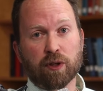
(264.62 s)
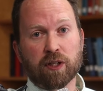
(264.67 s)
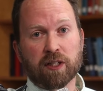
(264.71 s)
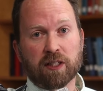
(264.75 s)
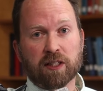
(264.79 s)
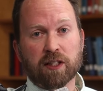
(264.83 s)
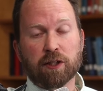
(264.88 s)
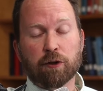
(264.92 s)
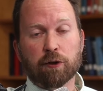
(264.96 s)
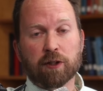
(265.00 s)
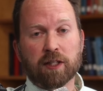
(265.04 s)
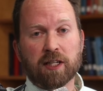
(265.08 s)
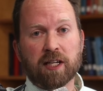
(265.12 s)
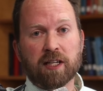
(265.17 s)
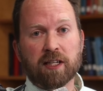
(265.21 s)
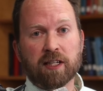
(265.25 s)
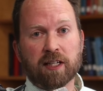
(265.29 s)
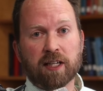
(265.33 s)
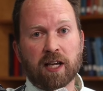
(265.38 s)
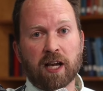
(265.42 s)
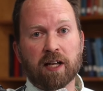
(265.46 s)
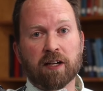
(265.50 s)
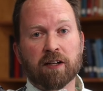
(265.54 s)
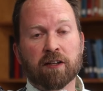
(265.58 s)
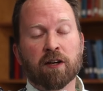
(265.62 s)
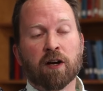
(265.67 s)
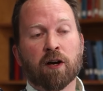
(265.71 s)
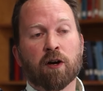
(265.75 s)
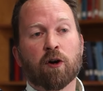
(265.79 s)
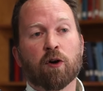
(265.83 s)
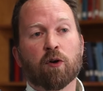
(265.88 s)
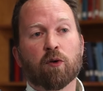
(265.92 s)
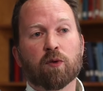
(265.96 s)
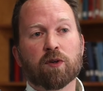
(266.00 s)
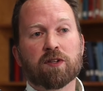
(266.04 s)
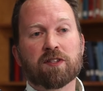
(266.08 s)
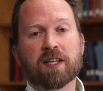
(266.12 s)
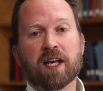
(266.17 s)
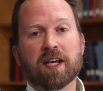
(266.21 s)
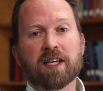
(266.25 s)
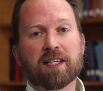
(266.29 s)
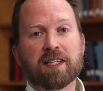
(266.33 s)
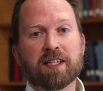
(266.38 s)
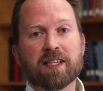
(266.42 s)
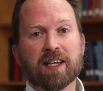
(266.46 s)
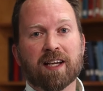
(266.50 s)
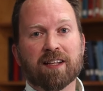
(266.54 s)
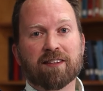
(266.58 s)
pretty clearly indicated was that
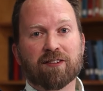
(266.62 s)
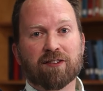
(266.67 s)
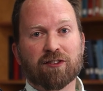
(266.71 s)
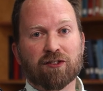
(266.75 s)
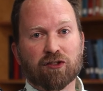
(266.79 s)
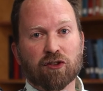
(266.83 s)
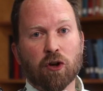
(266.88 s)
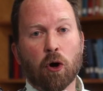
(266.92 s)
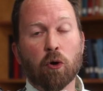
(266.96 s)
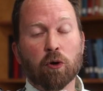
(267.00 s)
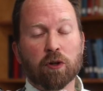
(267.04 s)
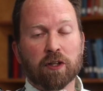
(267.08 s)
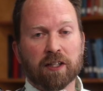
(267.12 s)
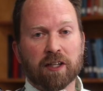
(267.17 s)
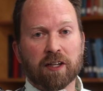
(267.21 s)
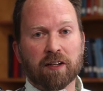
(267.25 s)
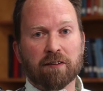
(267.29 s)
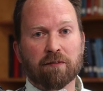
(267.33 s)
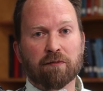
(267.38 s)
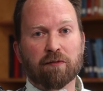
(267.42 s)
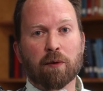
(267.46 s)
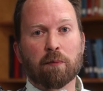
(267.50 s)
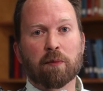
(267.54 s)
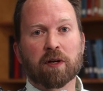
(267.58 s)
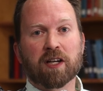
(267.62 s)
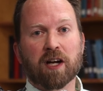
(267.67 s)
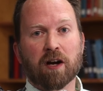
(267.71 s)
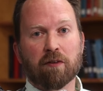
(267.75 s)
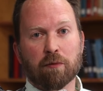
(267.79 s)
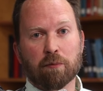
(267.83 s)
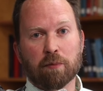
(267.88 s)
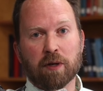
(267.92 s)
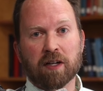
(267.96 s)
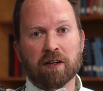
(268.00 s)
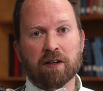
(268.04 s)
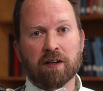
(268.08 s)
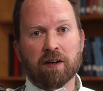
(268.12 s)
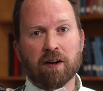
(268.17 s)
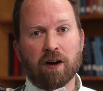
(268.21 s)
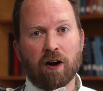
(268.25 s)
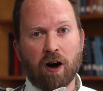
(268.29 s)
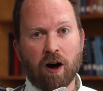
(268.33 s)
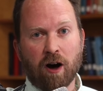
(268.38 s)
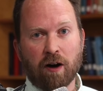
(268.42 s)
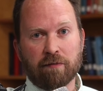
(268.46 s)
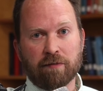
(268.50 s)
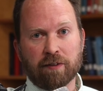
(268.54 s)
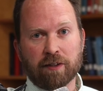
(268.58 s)
he had stolen it from a government
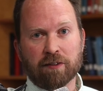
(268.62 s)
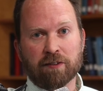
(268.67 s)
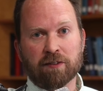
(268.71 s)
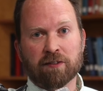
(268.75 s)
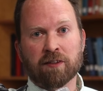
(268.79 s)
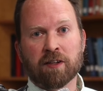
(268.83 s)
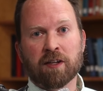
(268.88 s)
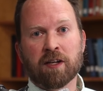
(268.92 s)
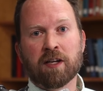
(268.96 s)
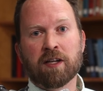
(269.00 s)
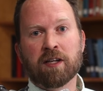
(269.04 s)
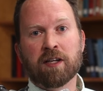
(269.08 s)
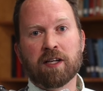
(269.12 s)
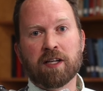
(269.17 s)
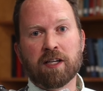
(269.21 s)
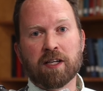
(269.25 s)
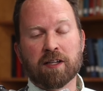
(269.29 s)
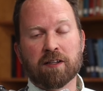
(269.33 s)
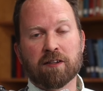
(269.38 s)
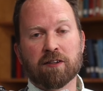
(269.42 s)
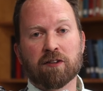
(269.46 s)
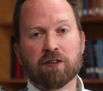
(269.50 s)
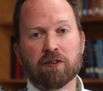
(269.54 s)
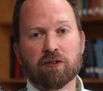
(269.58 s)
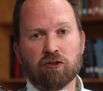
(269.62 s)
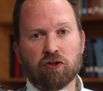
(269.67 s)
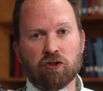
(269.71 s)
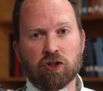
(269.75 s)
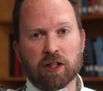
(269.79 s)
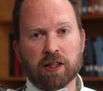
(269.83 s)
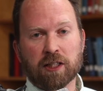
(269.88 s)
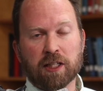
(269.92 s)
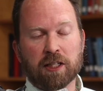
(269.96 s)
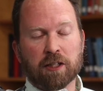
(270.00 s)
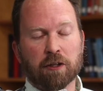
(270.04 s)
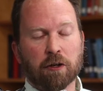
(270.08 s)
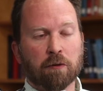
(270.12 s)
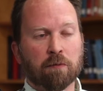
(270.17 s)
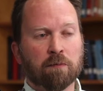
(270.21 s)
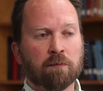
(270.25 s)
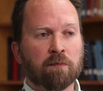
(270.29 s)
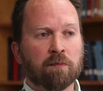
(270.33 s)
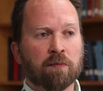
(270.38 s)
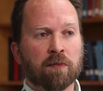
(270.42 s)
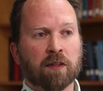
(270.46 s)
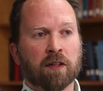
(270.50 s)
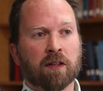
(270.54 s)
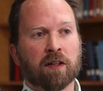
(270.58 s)
office in Jalingo.
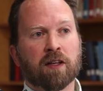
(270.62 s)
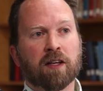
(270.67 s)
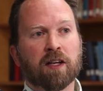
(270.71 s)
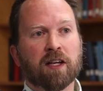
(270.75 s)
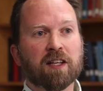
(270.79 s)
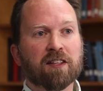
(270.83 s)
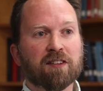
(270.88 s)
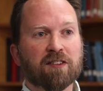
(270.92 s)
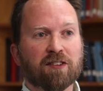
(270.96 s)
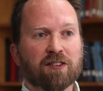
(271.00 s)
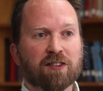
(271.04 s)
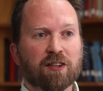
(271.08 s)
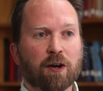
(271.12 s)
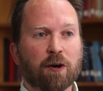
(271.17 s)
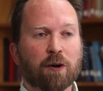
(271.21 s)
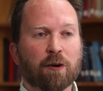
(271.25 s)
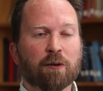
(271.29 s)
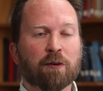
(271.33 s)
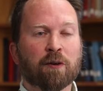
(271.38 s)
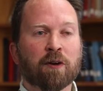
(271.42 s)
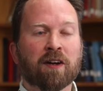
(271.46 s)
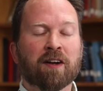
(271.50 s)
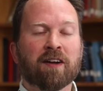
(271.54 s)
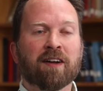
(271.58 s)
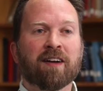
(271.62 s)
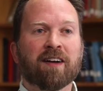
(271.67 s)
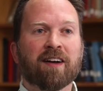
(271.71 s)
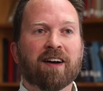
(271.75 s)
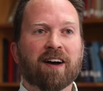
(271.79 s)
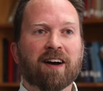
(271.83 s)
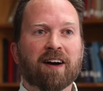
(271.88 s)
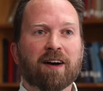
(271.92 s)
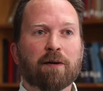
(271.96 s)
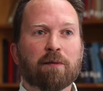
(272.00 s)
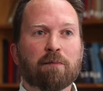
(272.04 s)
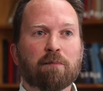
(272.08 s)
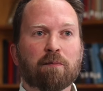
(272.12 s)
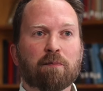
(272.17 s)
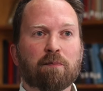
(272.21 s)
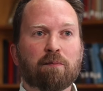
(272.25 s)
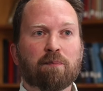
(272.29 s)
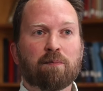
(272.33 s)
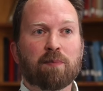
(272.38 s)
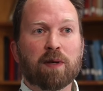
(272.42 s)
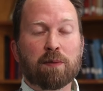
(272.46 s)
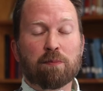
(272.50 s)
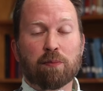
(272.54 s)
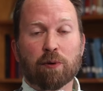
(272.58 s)
And so
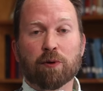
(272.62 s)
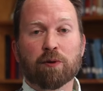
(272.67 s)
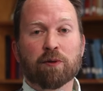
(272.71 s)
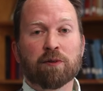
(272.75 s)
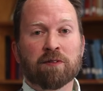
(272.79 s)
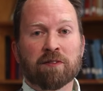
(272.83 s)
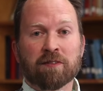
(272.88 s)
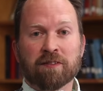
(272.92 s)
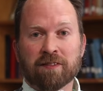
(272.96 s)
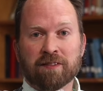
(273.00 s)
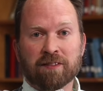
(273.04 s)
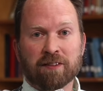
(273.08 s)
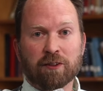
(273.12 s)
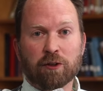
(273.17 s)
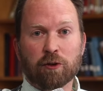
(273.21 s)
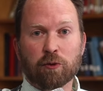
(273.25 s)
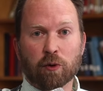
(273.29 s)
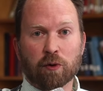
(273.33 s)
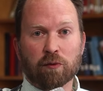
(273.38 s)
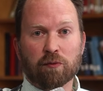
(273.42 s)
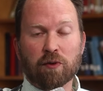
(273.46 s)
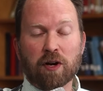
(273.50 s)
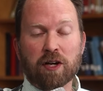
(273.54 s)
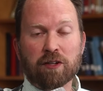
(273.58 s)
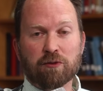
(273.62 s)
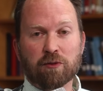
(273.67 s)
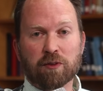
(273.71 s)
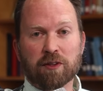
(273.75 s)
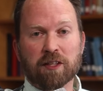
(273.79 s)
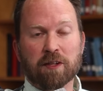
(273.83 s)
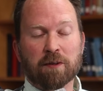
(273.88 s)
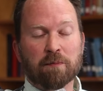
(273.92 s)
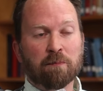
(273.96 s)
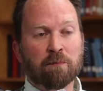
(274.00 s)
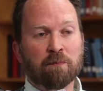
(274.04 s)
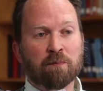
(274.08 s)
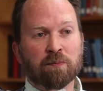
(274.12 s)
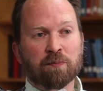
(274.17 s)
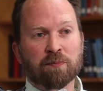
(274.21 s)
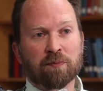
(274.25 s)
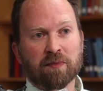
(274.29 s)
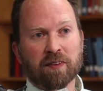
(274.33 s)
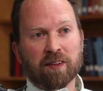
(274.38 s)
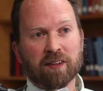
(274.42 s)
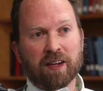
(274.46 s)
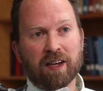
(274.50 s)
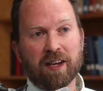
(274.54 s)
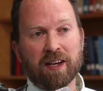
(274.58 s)
people who were friends with him
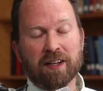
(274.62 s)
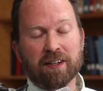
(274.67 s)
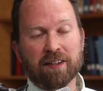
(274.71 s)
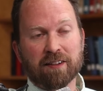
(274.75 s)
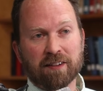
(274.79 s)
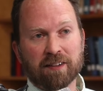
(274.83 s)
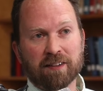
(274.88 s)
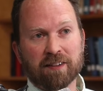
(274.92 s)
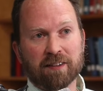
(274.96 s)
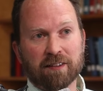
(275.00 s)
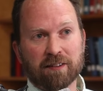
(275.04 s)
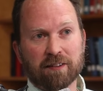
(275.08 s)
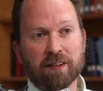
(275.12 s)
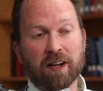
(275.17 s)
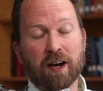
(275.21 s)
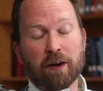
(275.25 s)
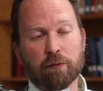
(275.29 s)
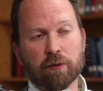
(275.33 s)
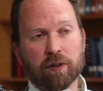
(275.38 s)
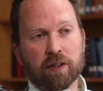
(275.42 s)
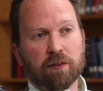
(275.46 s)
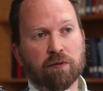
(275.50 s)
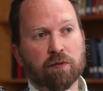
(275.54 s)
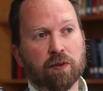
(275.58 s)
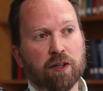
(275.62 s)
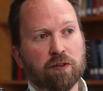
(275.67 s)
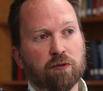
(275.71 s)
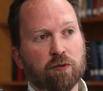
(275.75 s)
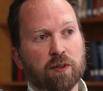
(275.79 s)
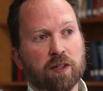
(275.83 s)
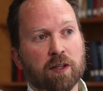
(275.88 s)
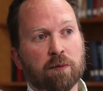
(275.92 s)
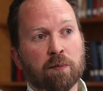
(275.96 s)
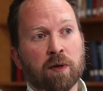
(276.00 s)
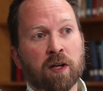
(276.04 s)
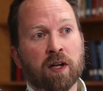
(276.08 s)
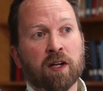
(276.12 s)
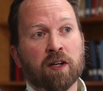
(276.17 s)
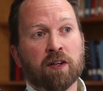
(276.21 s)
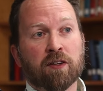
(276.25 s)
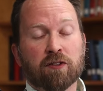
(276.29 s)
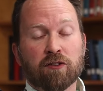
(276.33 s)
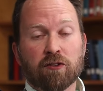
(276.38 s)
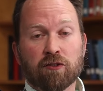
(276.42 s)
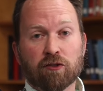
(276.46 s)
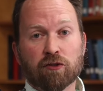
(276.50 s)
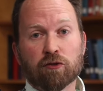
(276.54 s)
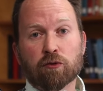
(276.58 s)
and not really friends with him
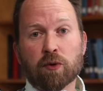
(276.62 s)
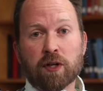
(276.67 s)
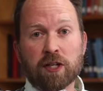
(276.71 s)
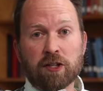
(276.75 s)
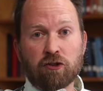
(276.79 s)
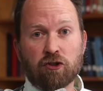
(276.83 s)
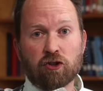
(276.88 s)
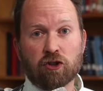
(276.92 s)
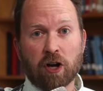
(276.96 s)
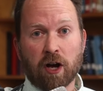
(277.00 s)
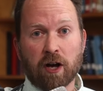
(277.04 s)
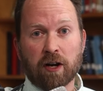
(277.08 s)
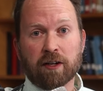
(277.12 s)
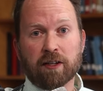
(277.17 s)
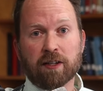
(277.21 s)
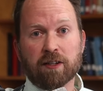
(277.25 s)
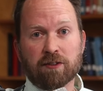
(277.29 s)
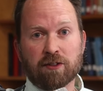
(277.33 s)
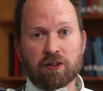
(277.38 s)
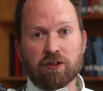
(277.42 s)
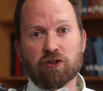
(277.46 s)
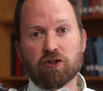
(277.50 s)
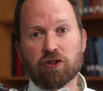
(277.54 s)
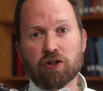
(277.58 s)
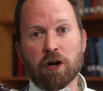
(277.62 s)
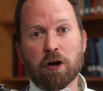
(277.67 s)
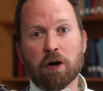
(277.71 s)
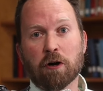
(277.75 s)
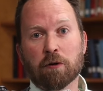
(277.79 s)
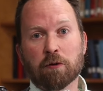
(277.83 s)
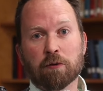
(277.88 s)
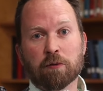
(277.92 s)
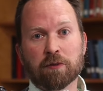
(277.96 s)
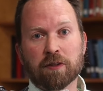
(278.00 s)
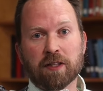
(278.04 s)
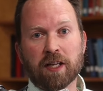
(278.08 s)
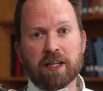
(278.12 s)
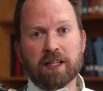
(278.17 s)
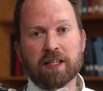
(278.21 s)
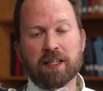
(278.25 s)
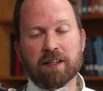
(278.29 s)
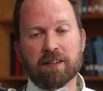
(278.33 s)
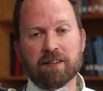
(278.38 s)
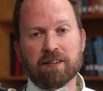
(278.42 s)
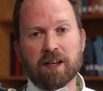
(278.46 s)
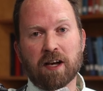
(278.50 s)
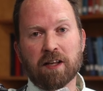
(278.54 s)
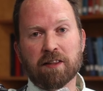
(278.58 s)
screenshotted it to show that
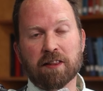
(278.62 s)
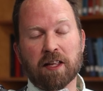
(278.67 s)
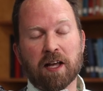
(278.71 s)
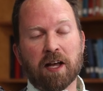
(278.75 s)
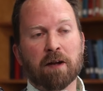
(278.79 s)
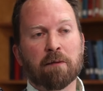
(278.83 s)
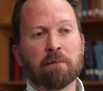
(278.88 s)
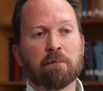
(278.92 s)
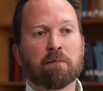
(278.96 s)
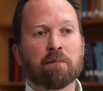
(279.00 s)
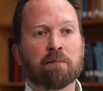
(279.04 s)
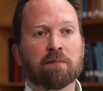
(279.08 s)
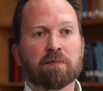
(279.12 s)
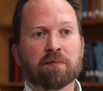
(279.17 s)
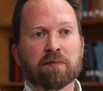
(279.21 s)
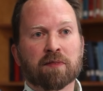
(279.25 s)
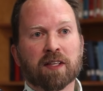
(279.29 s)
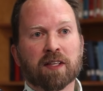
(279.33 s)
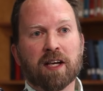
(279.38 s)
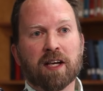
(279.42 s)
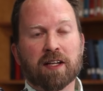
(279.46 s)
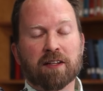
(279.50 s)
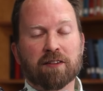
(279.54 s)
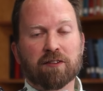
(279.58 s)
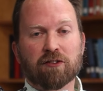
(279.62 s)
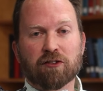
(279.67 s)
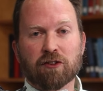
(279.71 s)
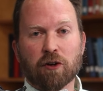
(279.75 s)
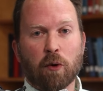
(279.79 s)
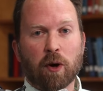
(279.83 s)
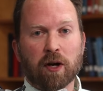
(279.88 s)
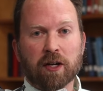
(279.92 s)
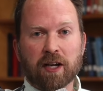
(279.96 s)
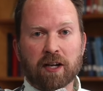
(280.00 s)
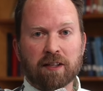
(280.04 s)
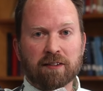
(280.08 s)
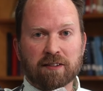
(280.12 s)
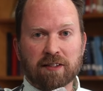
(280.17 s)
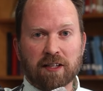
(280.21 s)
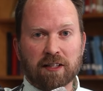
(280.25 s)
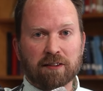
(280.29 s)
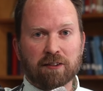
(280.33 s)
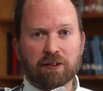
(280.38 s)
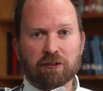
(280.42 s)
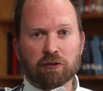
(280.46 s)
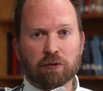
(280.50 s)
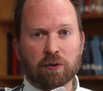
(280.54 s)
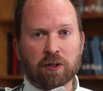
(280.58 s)
he had done that. And so I got
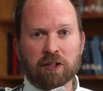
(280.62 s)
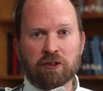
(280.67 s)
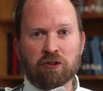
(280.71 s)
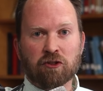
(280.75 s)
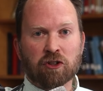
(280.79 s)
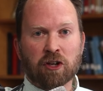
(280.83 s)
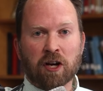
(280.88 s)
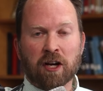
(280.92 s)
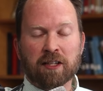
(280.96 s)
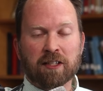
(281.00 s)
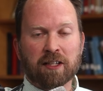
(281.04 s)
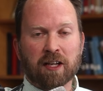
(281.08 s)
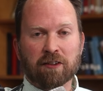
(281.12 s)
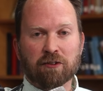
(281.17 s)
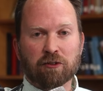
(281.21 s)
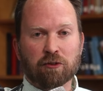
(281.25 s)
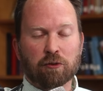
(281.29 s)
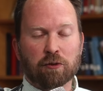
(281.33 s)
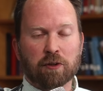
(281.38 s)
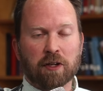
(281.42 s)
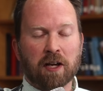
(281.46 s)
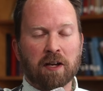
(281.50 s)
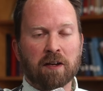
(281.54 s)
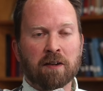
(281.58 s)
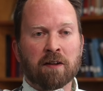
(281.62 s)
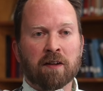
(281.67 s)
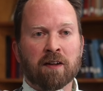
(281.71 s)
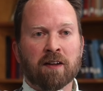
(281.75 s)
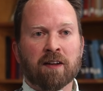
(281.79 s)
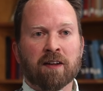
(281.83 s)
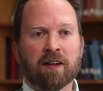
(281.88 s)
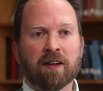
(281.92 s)
sent the screenshot yesterday.